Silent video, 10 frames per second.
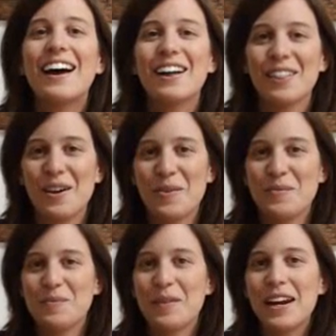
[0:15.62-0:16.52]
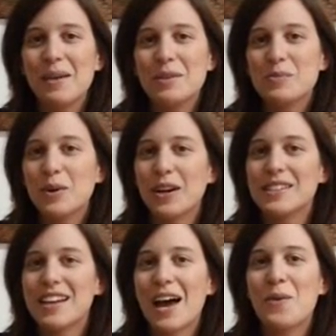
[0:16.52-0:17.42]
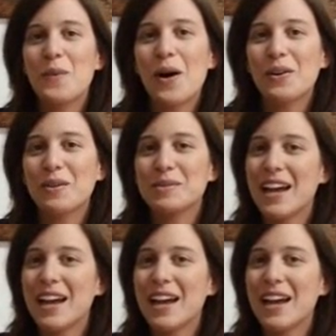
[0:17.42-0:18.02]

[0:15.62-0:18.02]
Hello, my name is Marissa and welcome